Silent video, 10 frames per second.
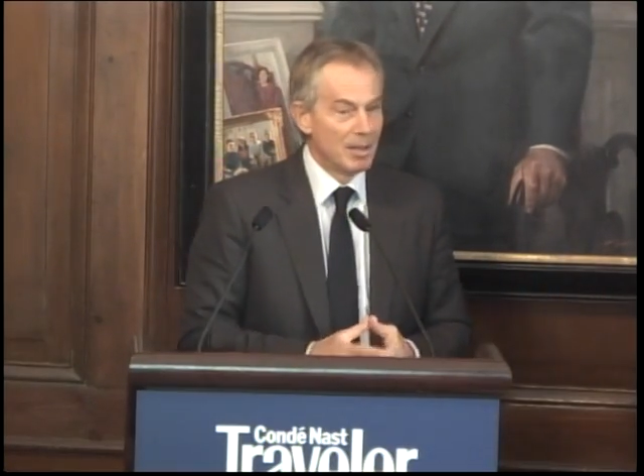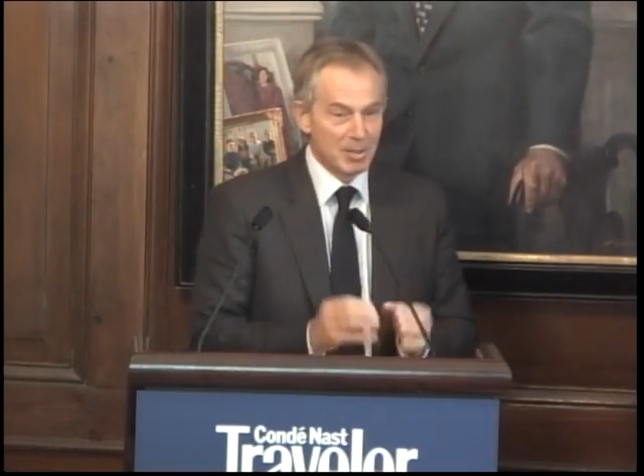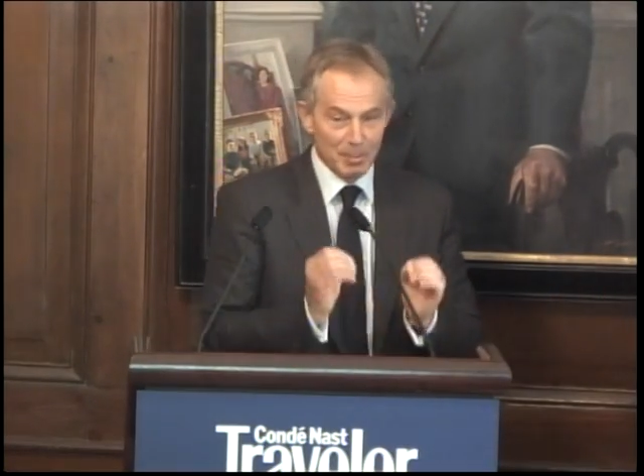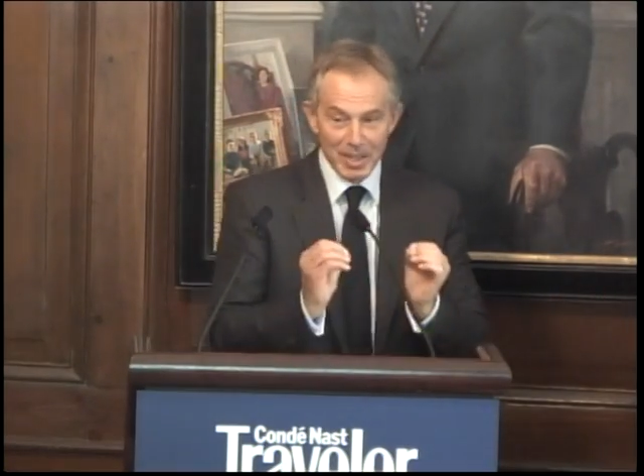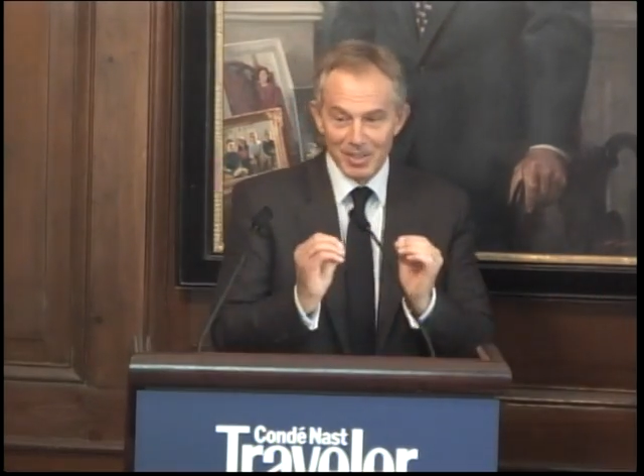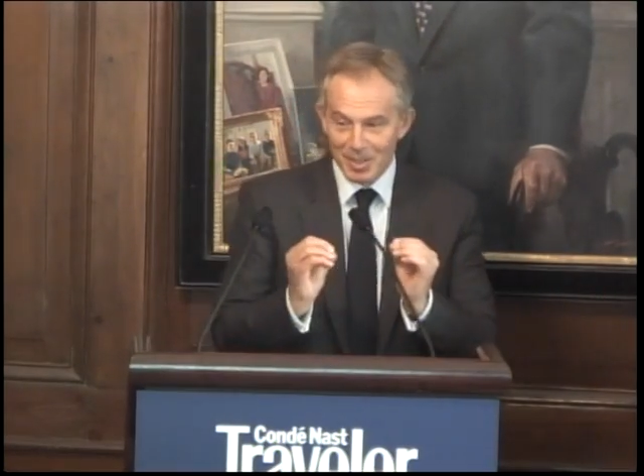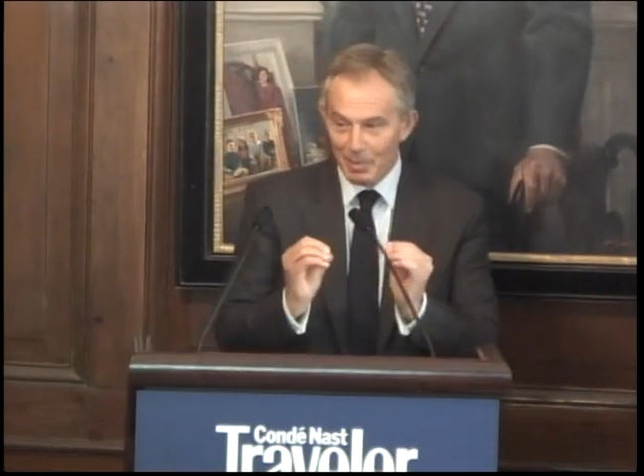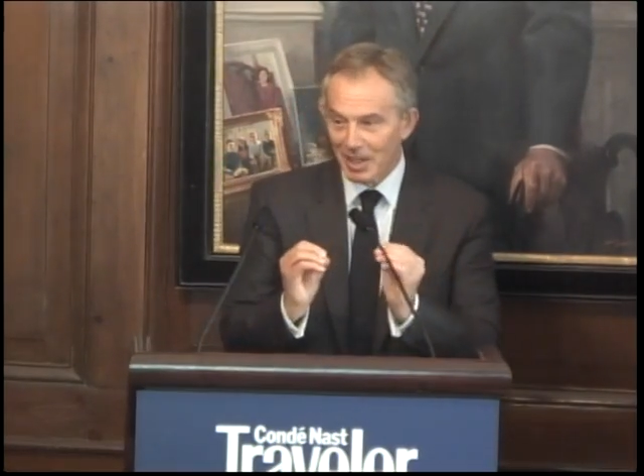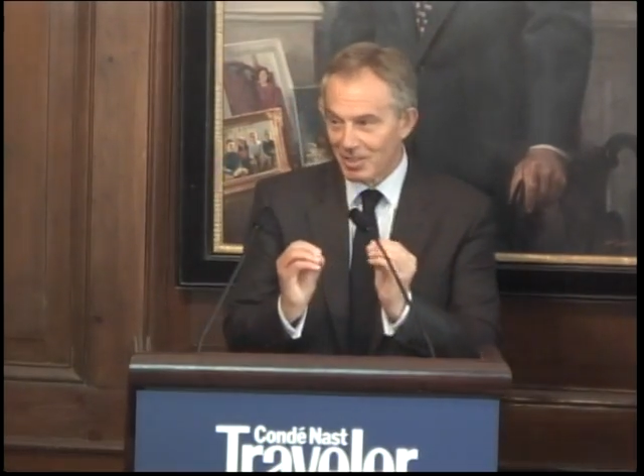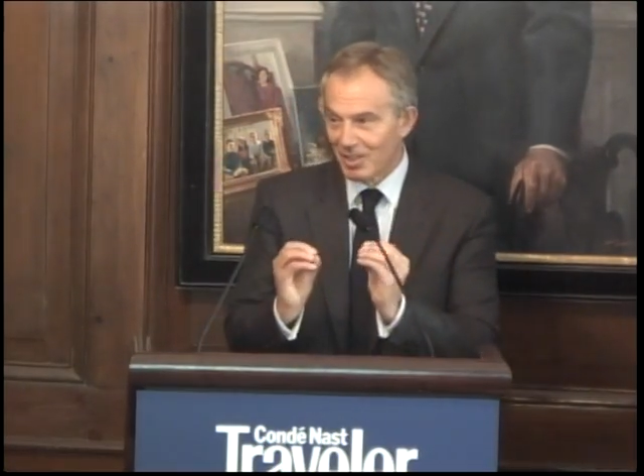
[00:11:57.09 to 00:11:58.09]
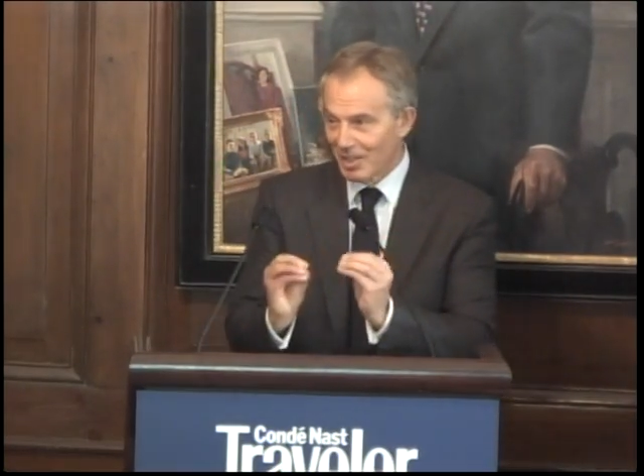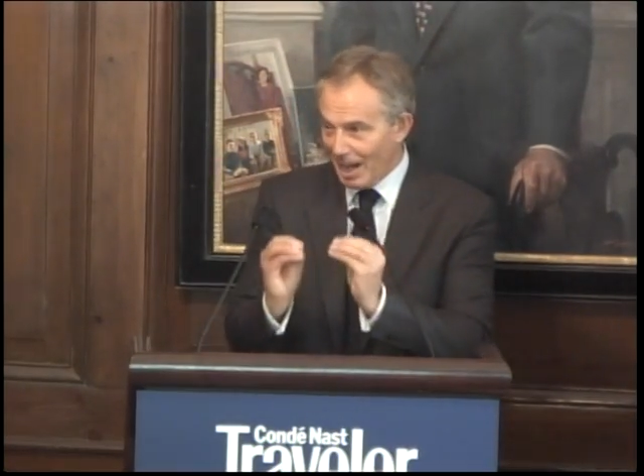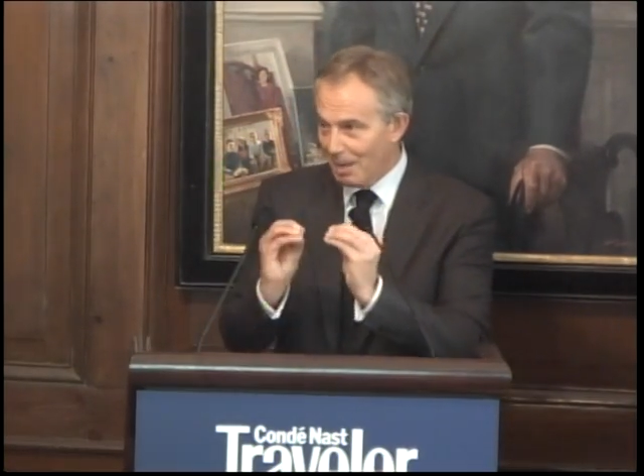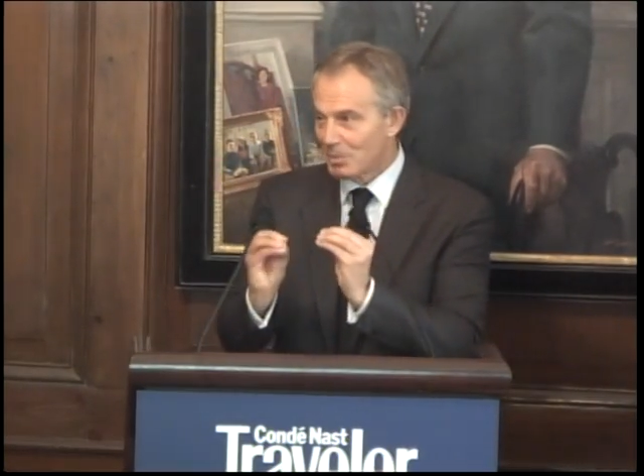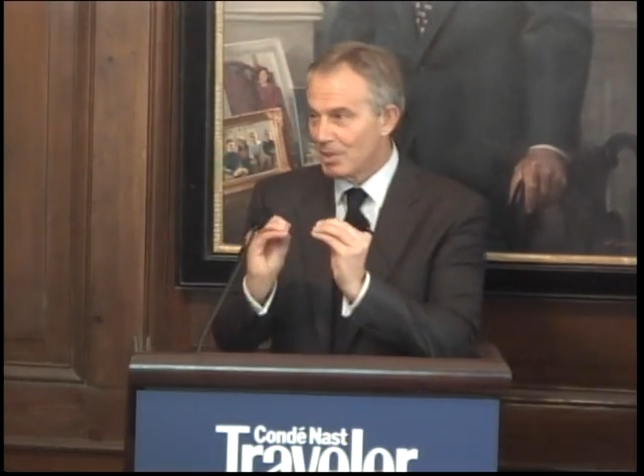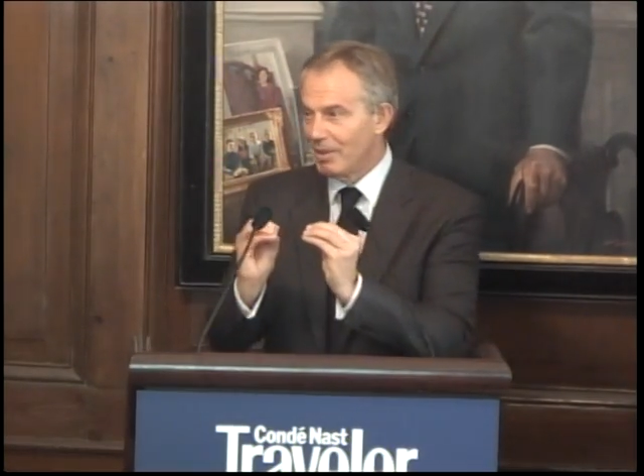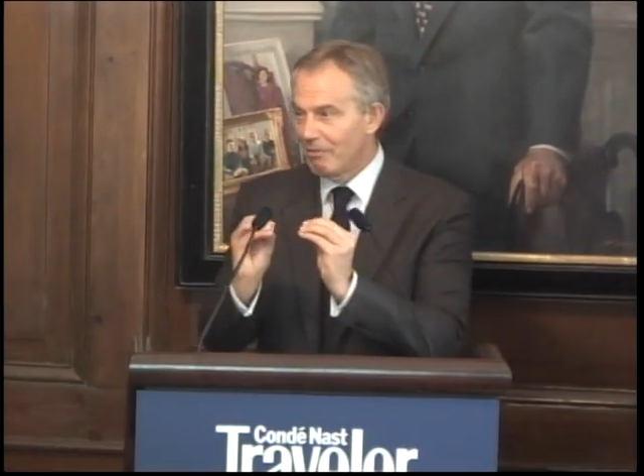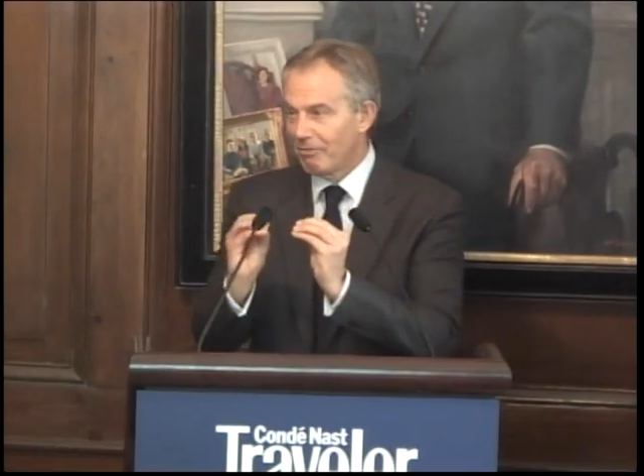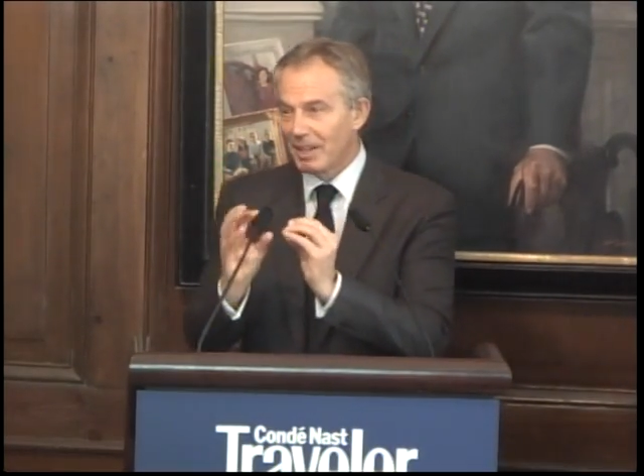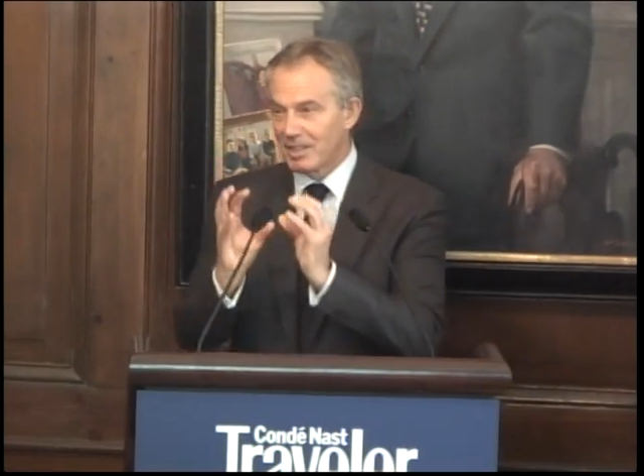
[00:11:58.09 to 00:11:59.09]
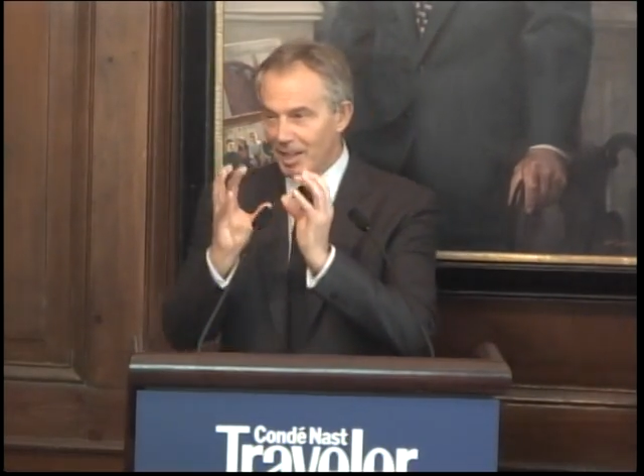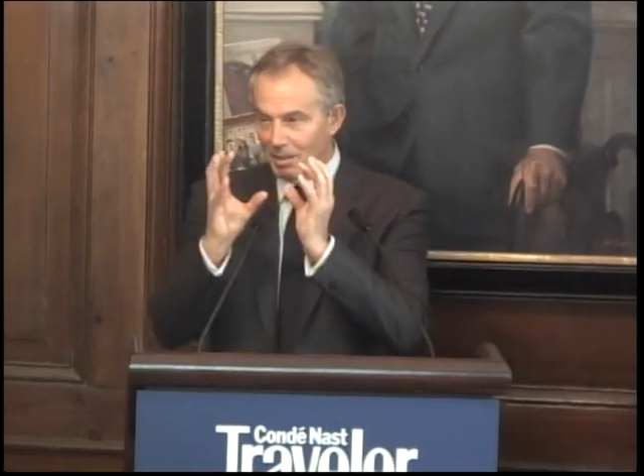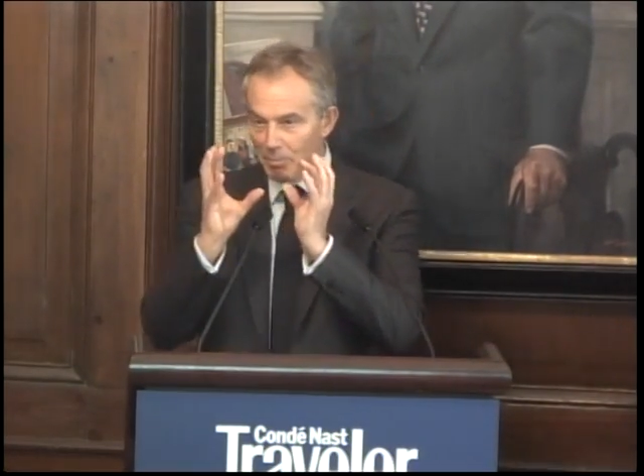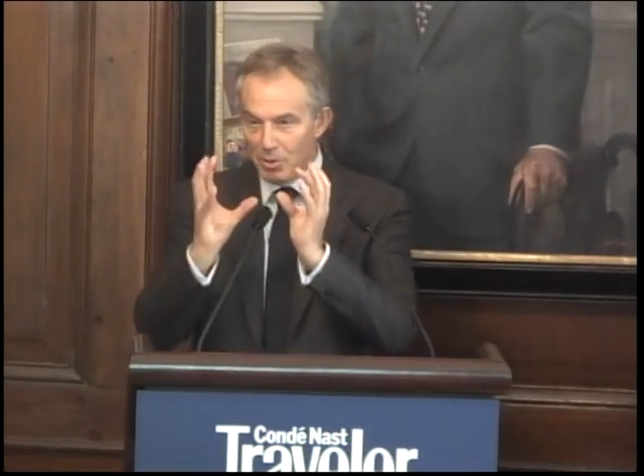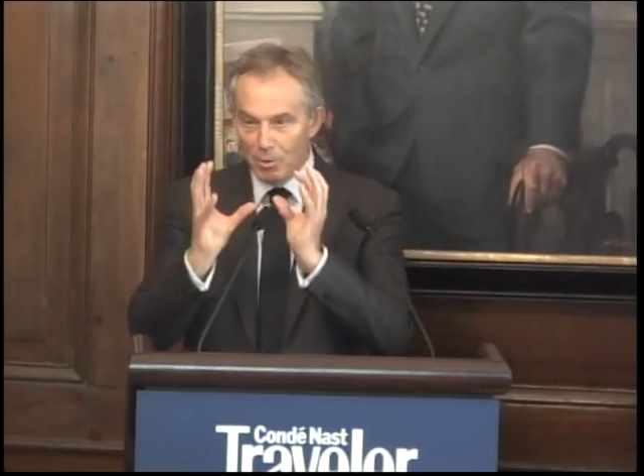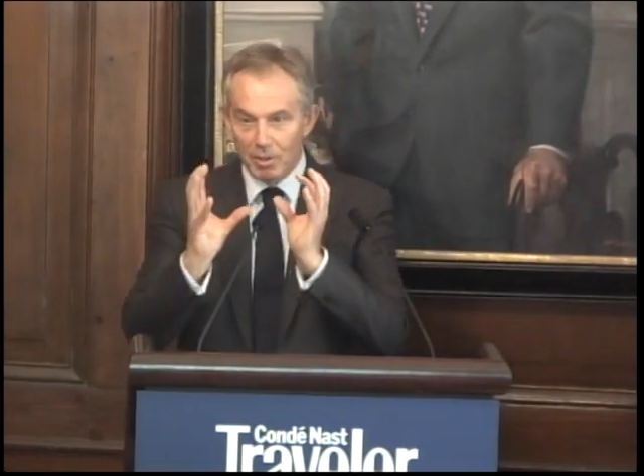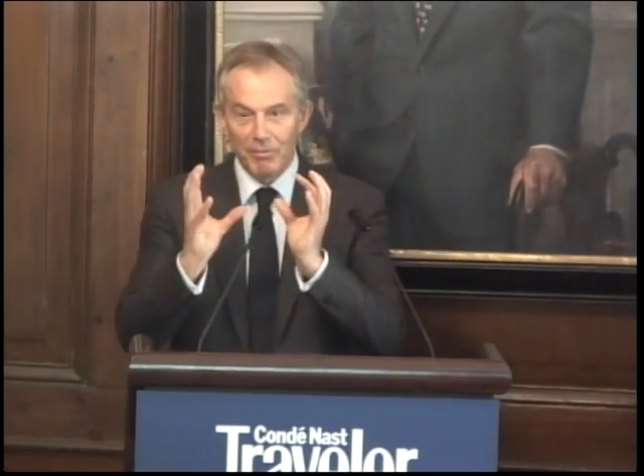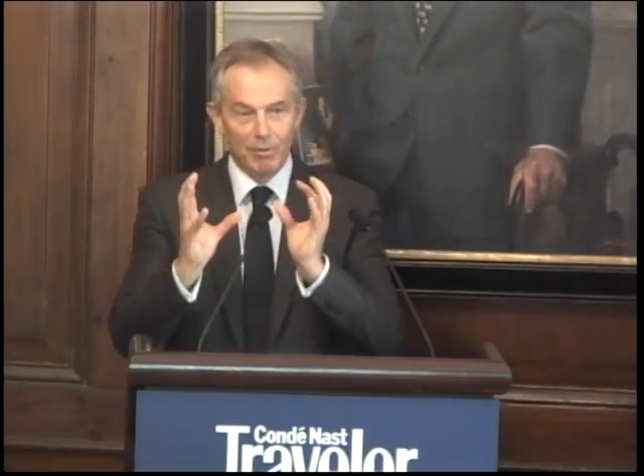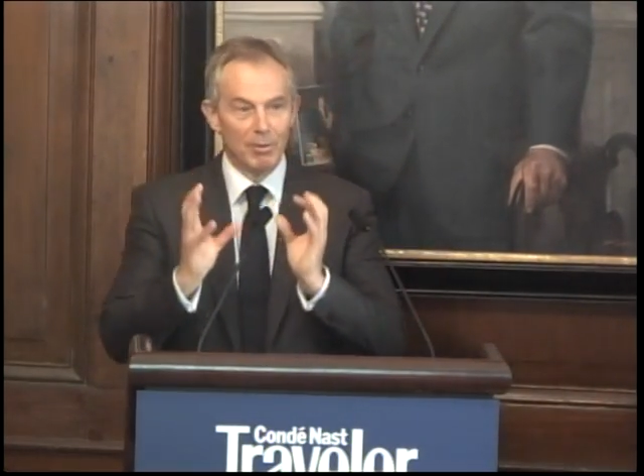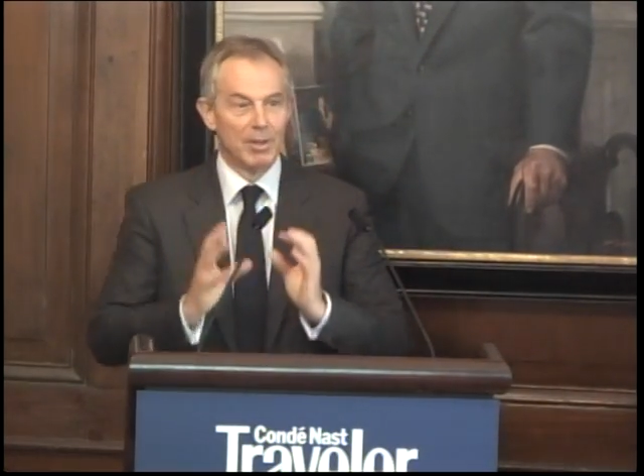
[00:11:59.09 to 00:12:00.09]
This place in Sebastia is an absolutely fascinating, beautiful